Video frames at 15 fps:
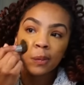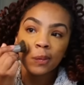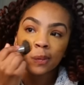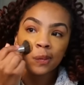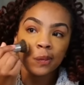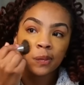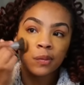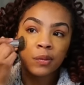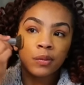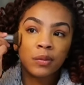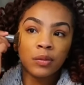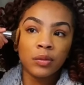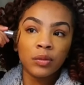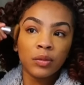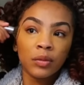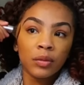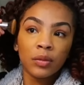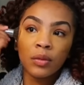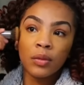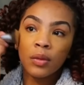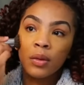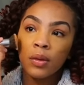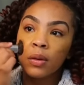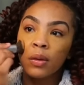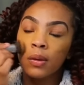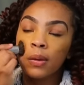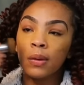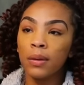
Nobody speaks.